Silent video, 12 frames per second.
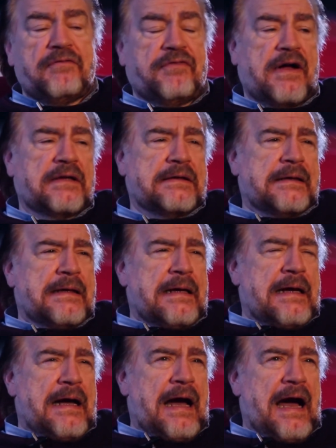In fact,
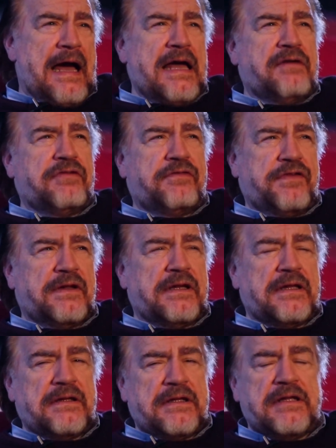I have a
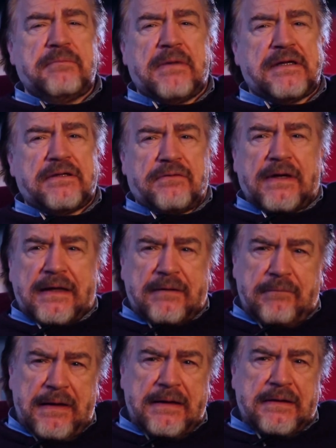feeling that he might have
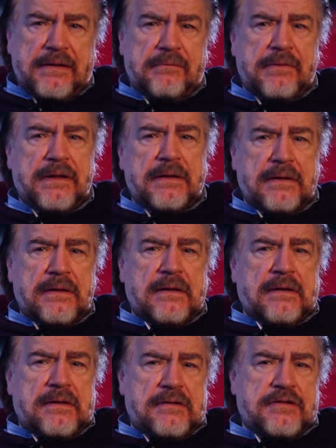recommended me
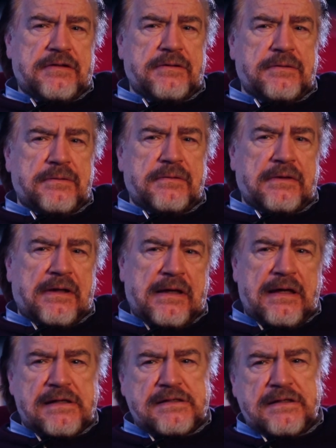to the
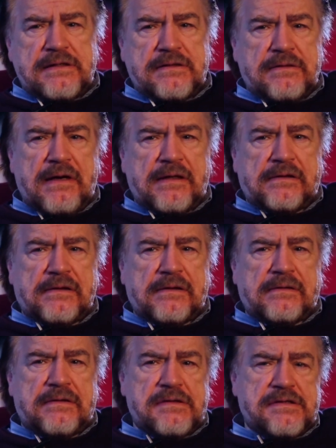casting
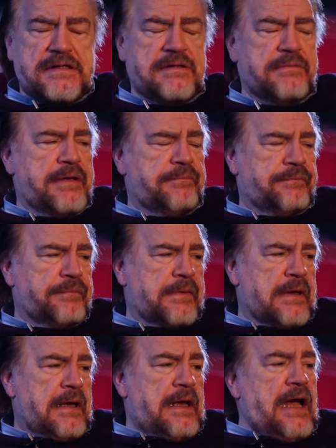director to see me.
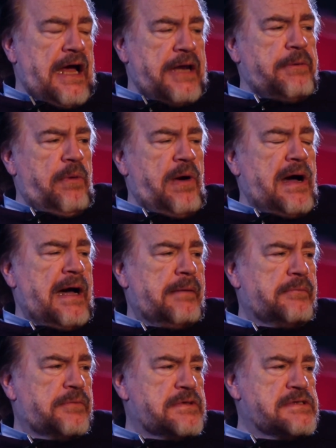Anyway, what
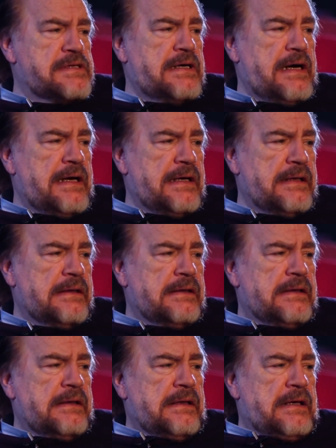happened was I
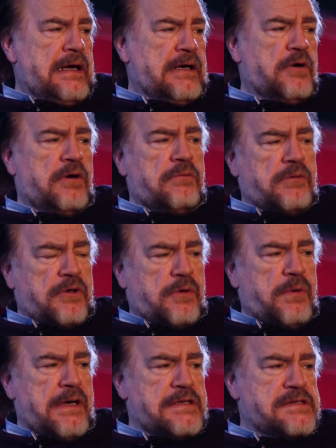got a
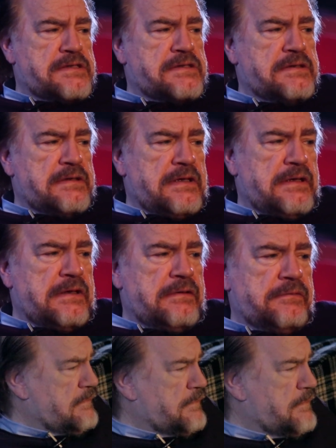request
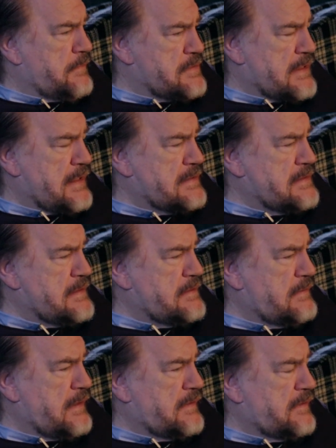from this casting
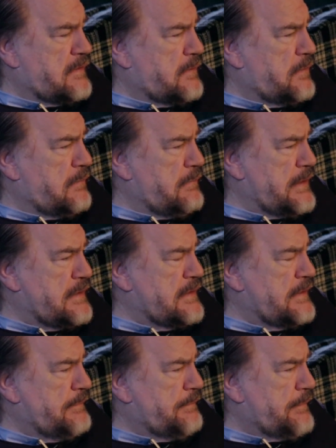director to go and meet her.